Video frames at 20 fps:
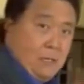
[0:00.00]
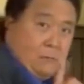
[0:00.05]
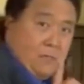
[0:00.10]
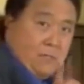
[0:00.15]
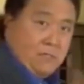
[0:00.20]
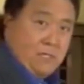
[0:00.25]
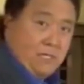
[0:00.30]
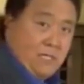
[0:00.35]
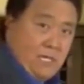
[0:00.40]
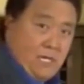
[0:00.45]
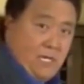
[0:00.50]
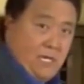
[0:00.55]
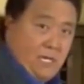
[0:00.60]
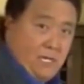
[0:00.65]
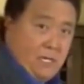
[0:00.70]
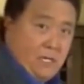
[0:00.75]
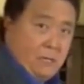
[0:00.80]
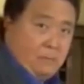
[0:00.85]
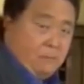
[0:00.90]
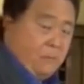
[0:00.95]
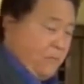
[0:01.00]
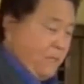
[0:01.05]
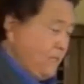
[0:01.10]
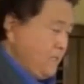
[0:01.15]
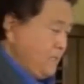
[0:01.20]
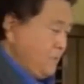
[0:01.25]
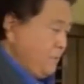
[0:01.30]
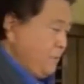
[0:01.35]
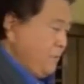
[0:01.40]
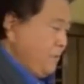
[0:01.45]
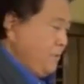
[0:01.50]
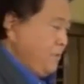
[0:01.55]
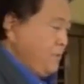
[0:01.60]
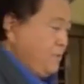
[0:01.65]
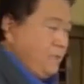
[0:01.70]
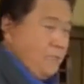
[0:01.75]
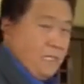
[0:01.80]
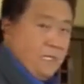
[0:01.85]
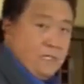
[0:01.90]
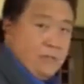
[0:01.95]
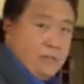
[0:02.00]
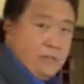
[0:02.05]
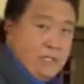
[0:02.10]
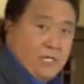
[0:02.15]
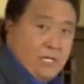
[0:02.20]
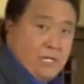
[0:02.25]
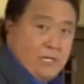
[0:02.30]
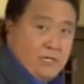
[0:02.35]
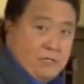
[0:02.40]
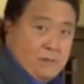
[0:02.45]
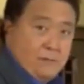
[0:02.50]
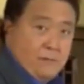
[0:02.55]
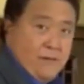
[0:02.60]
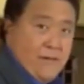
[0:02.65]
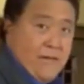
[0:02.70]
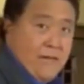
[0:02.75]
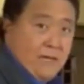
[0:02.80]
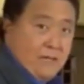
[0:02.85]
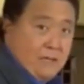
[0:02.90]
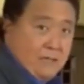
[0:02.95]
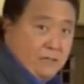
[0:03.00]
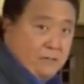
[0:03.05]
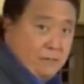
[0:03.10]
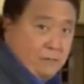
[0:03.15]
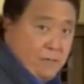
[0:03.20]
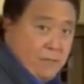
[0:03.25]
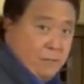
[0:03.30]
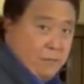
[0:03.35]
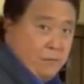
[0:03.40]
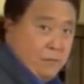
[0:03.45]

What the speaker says: But the key is a person needs to change the values from my